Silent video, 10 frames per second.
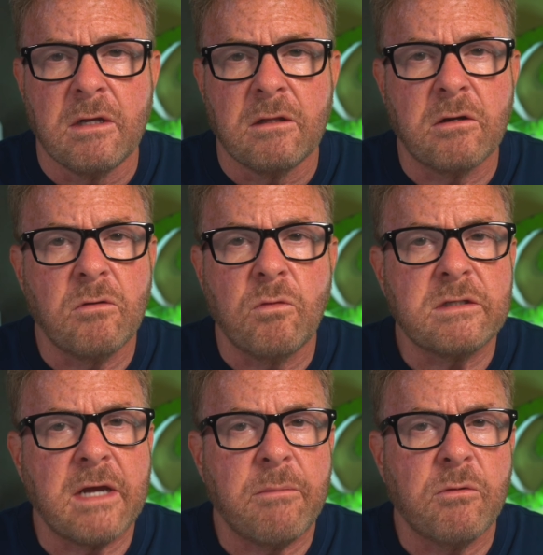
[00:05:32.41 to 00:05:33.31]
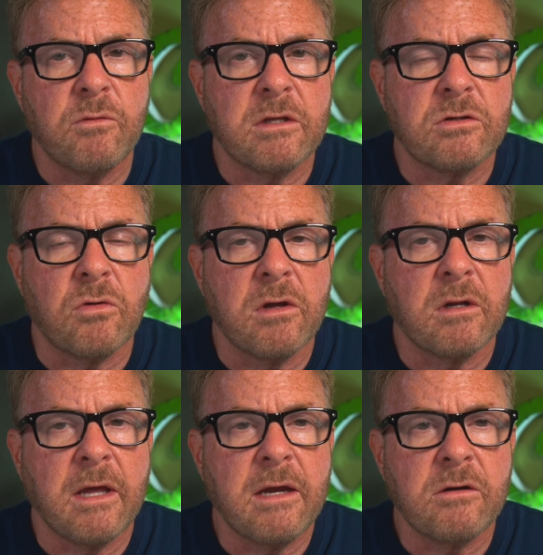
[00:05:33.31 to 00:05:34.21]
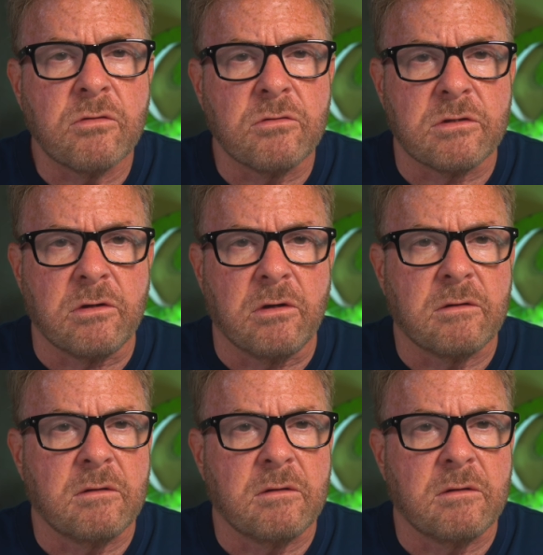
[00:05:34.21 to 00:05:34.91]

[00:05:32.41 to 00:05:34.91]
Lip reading: Look at what's happened with the Toyota Land Cruiser,